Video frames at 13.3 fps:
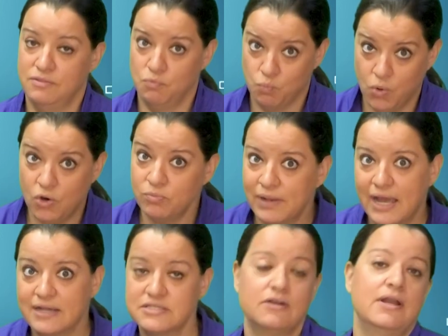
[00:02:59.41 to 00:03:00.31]

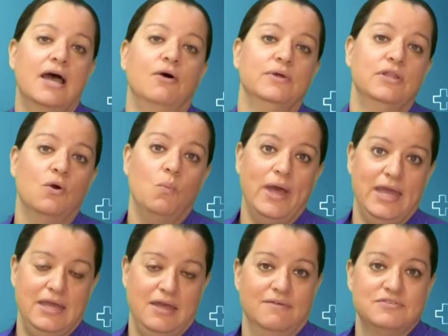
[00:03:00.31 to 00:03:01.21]
Roadblocks are now in the
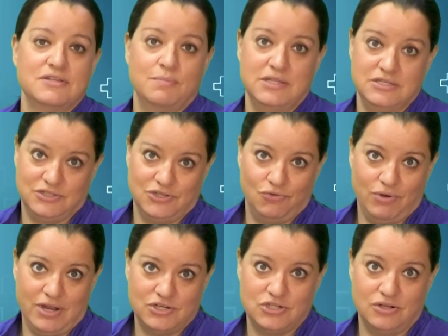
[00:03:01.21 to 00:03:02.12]
way of some
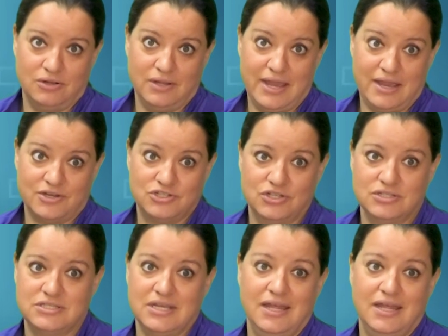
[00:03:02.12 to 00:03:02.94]
congressional actions,